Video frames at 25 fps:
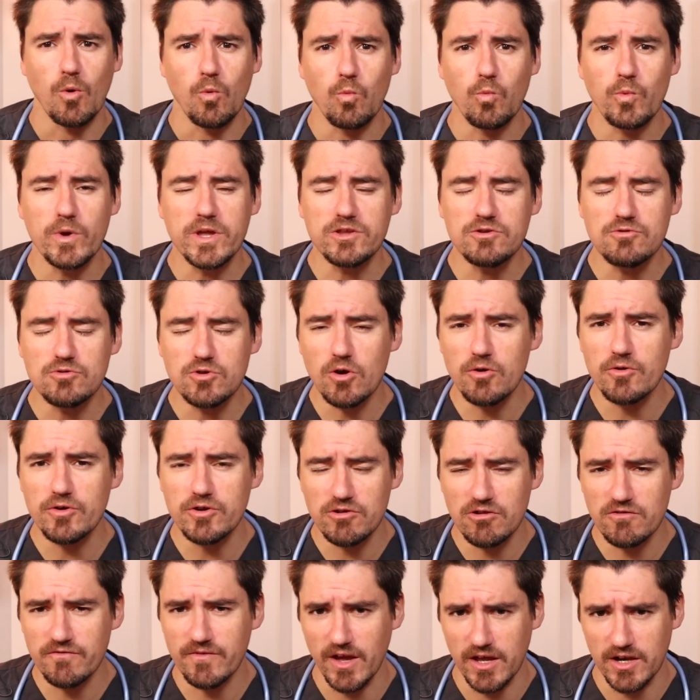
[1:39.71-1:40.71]
When you go
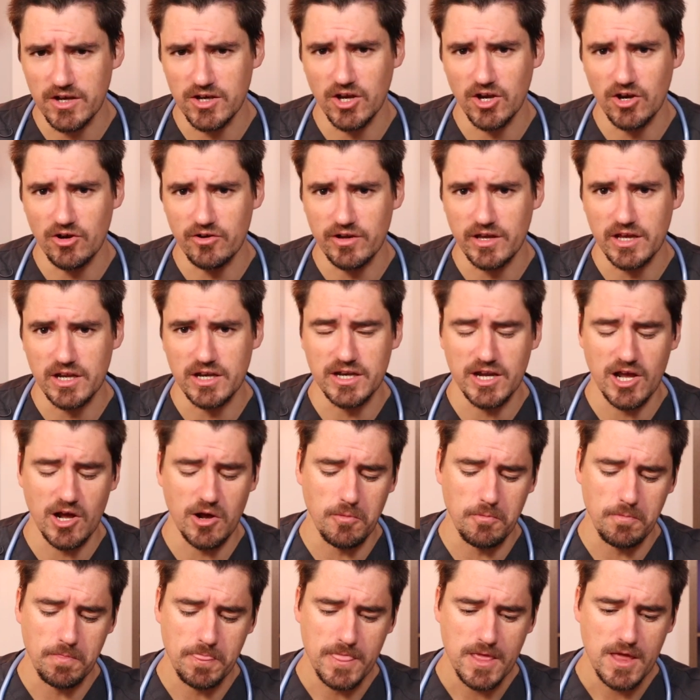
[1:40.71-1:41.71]
to your veterinarian,
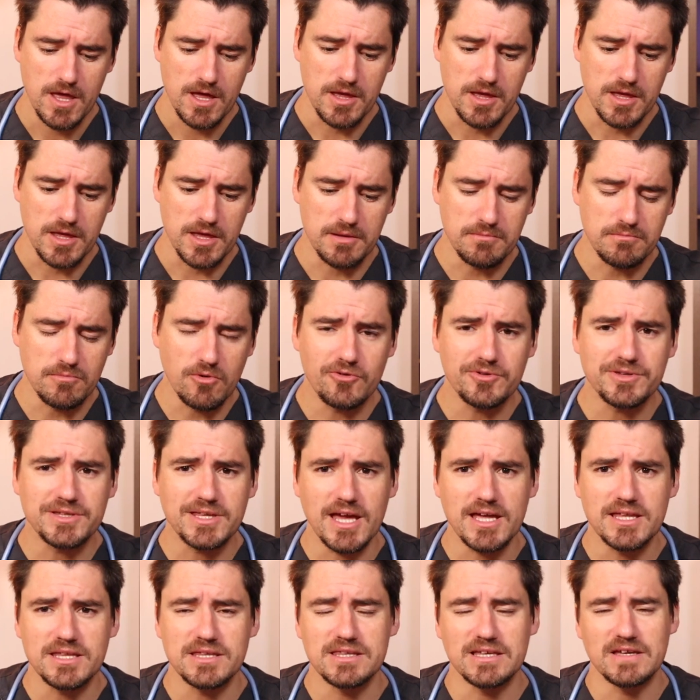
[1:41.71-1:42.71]
now, in most
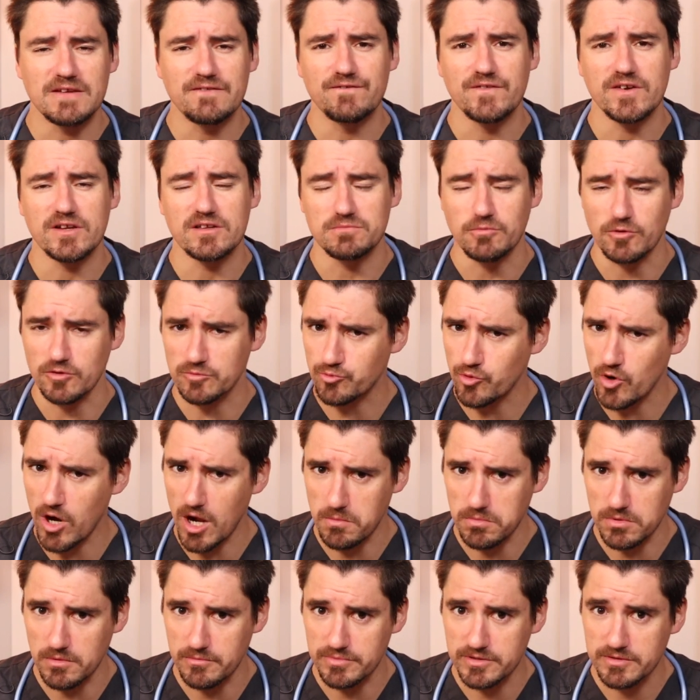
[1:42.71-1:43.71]
cases, they can fix most
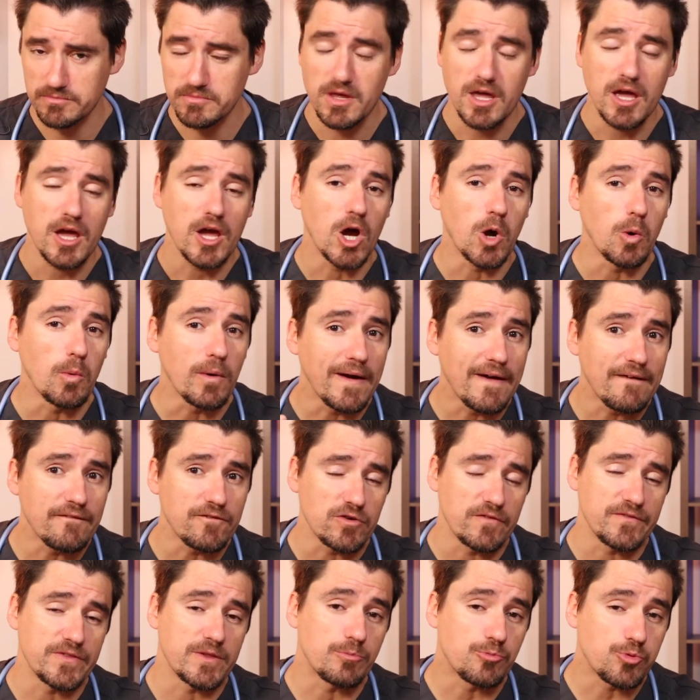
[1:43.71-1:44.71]
problems.
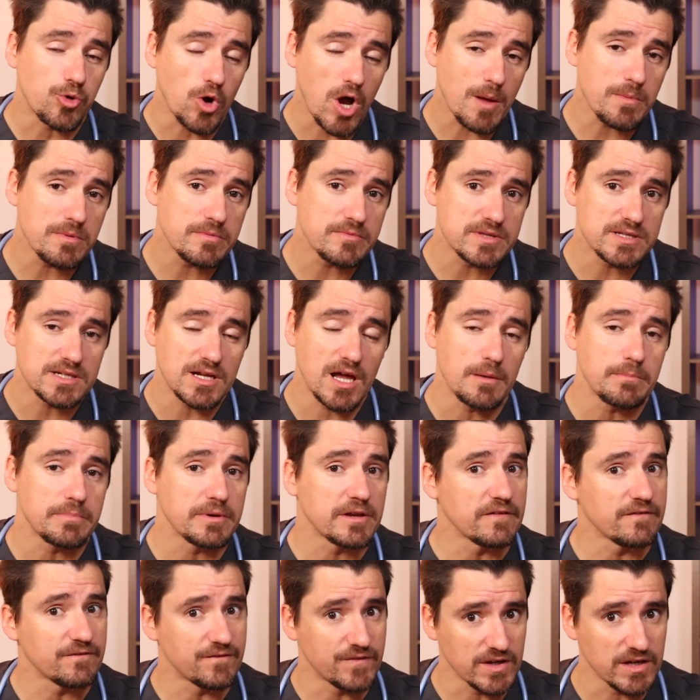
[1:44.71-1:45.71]
However, if the problem is not
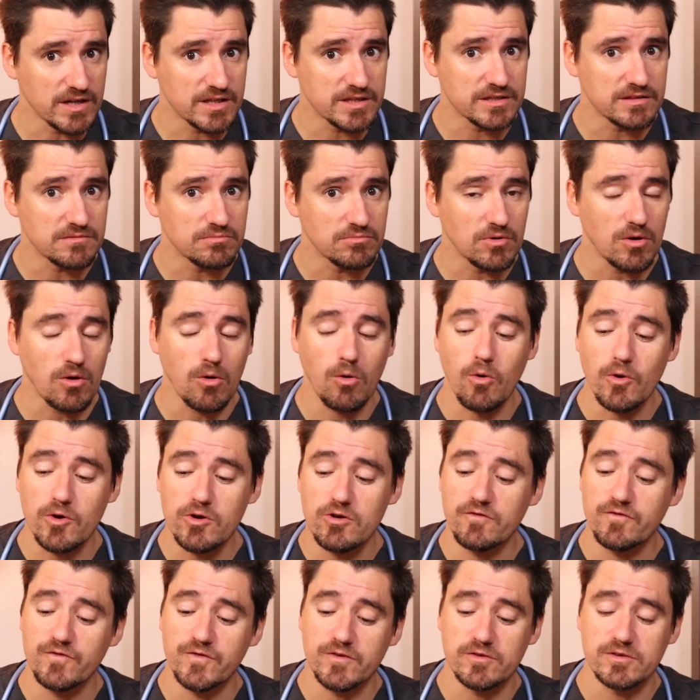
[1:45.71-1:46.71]
being fixed, or
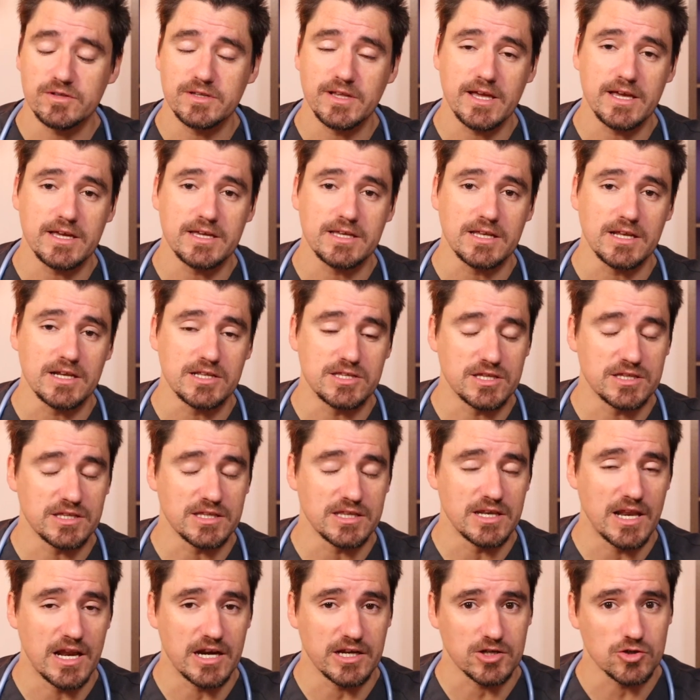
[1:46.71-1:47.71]
you feel like it's just
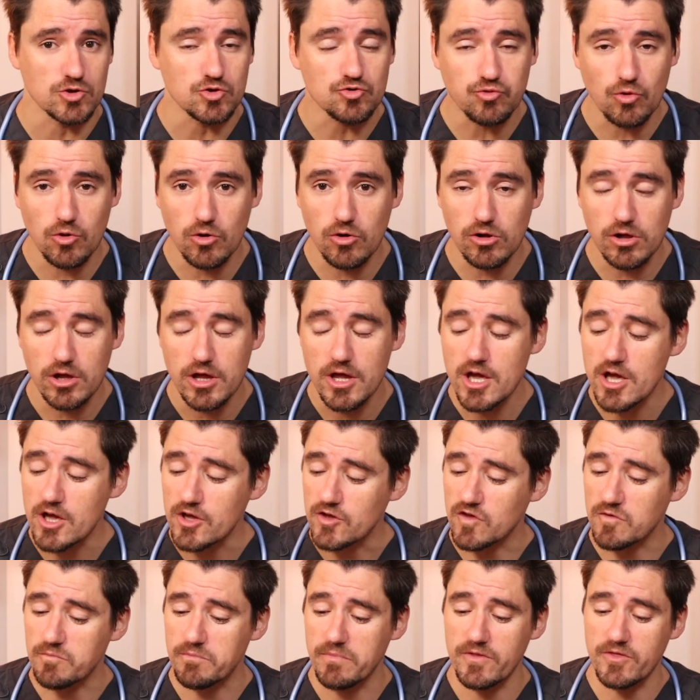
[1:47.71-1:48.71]
getting out of control,
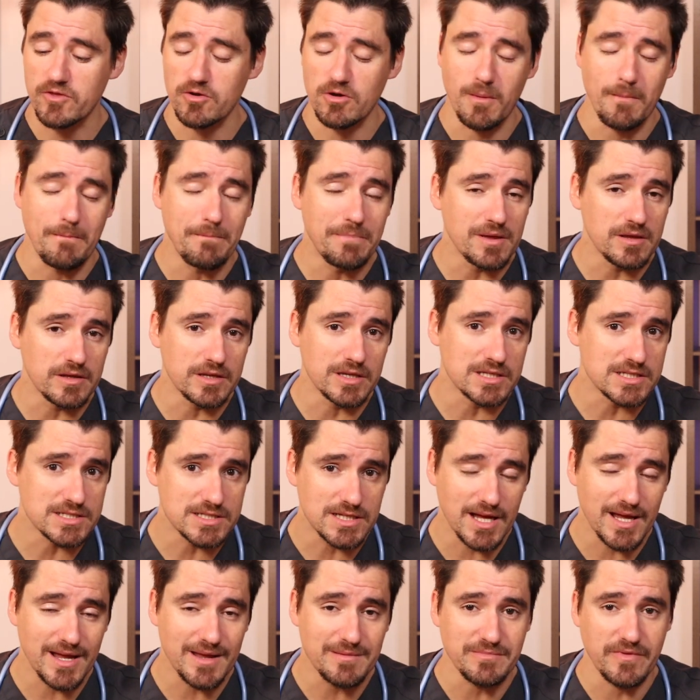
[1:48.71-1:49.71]
you've been there a billion
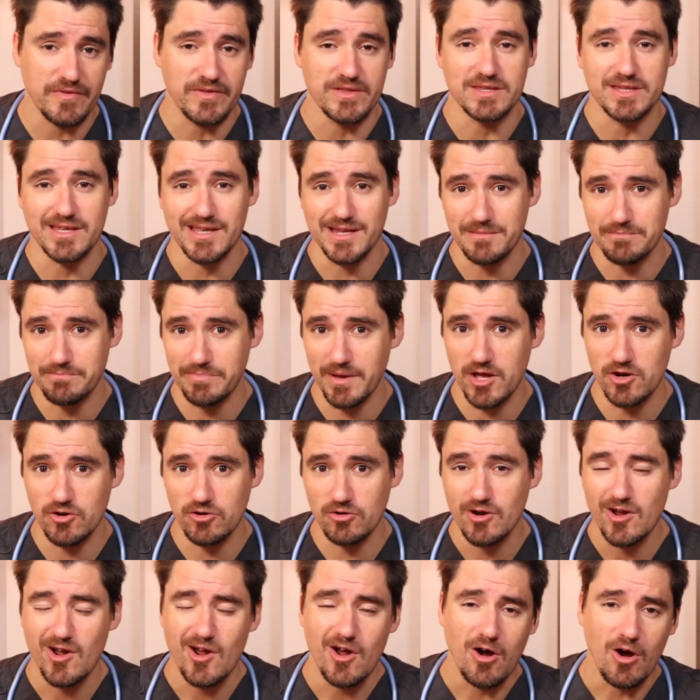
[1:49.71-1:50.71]
times, nothing's getting
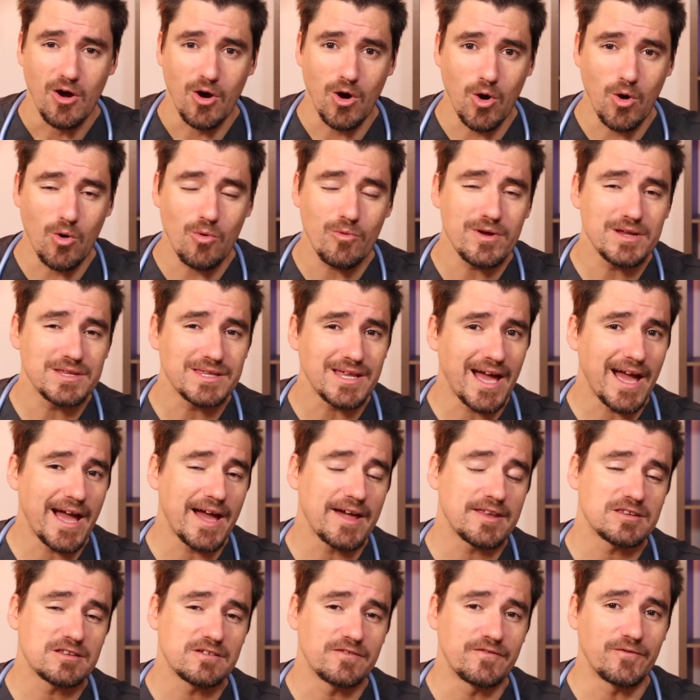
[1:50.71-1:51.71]
better, always
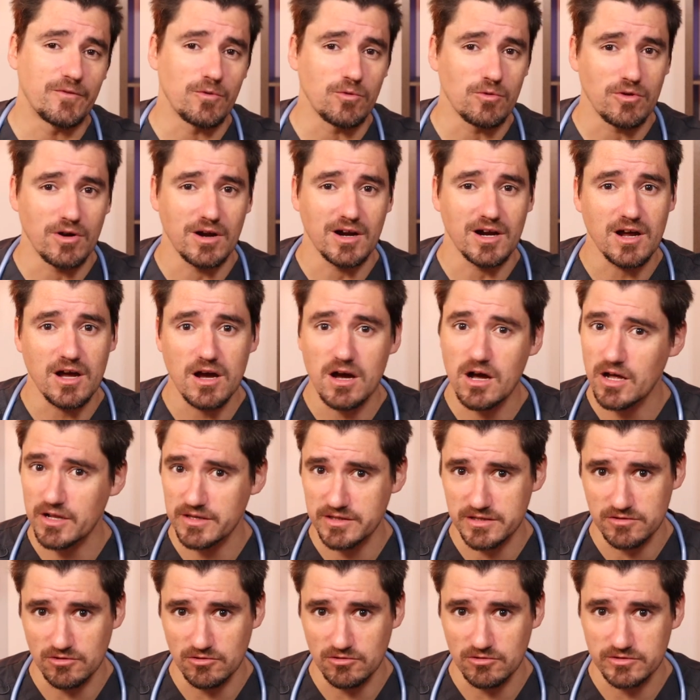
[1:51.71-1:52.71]
ask for a
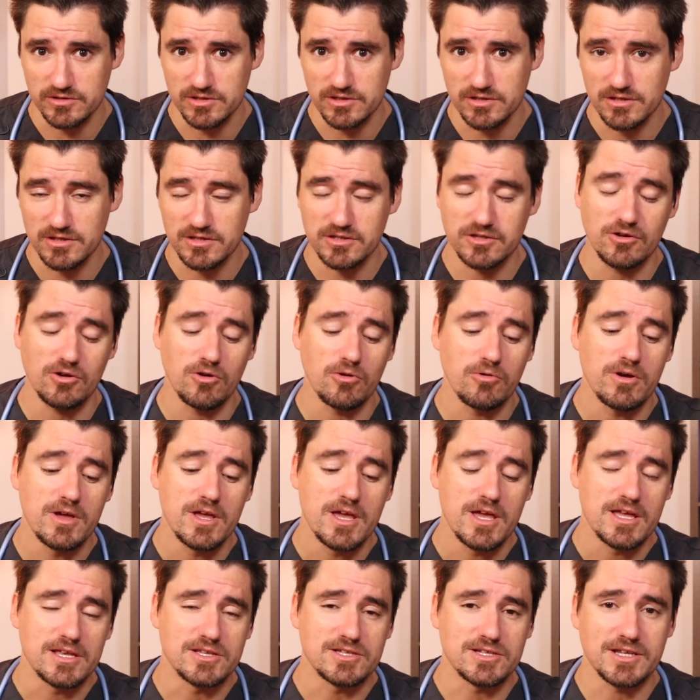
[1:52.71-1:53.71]
consult. So
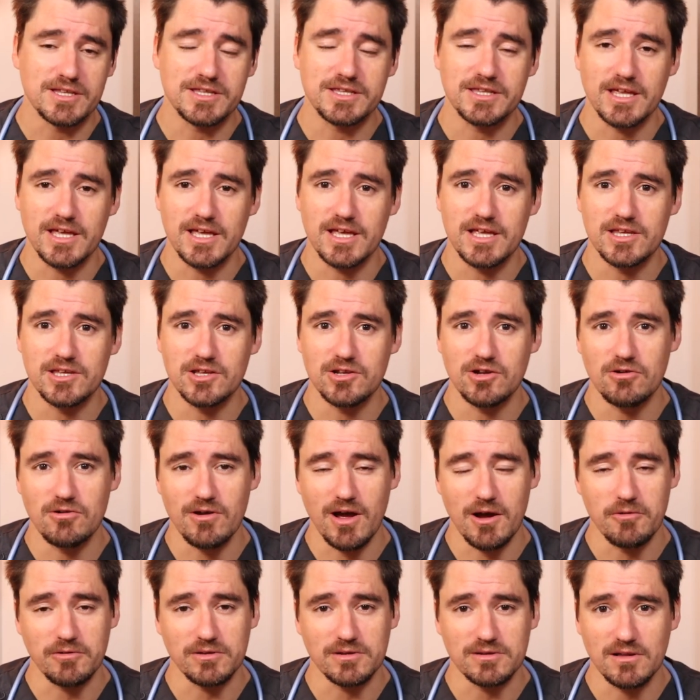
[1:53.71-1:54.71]
just saying, you know,
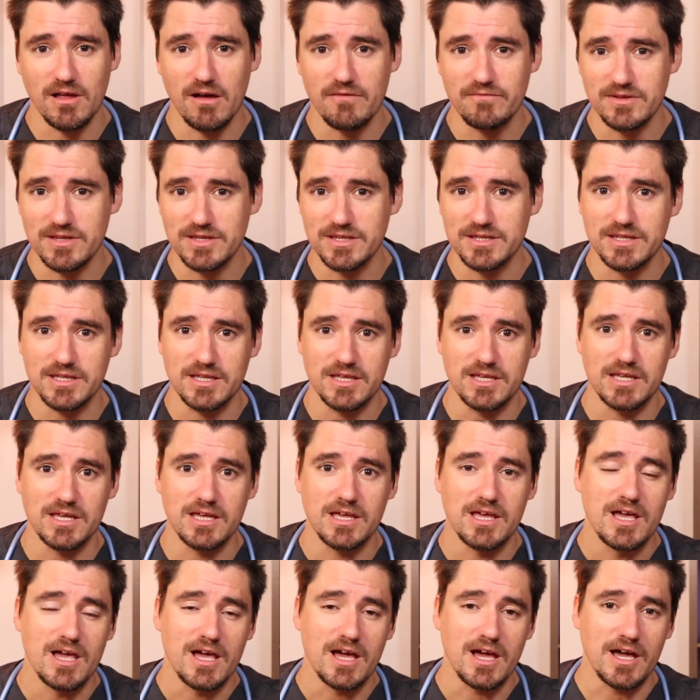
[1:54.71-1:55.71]
I would love to
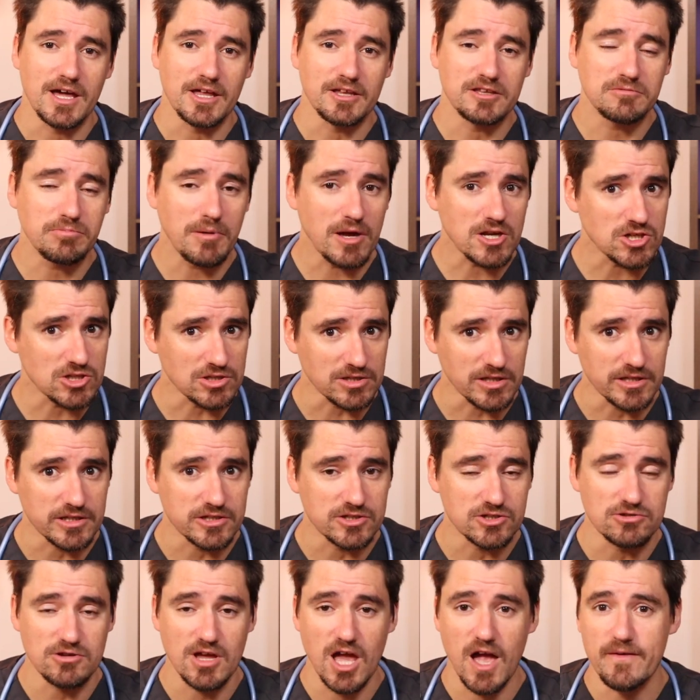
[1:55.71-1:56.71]
see a
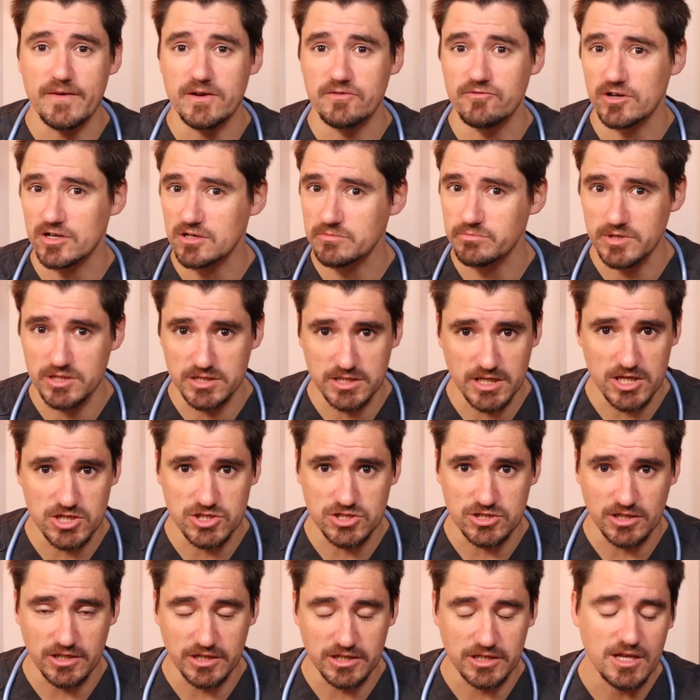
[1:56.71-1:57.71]
specialist. Do you have any
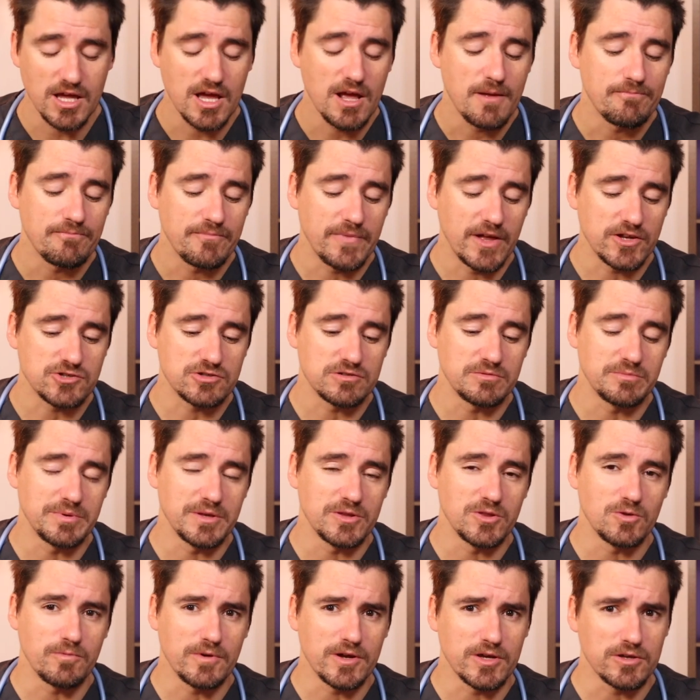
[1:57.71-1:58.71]
recommendations? That should
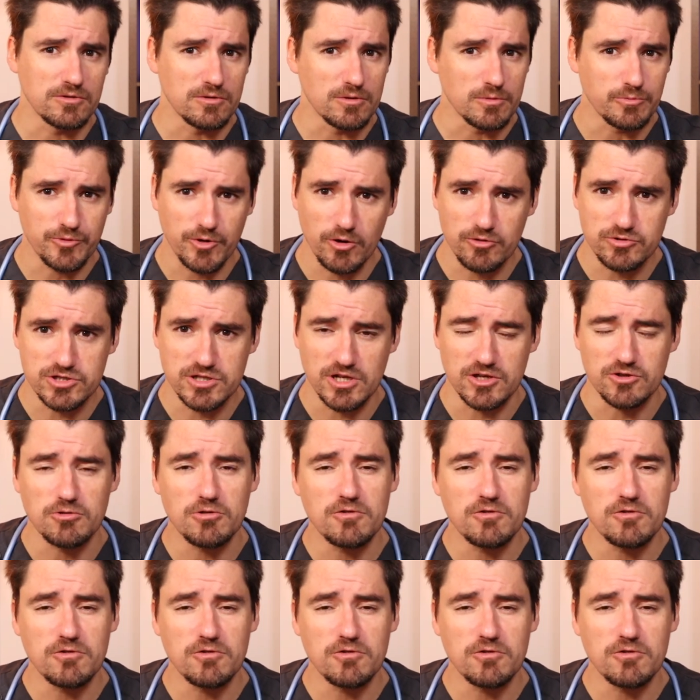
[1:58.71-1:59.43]
be the way you approach it.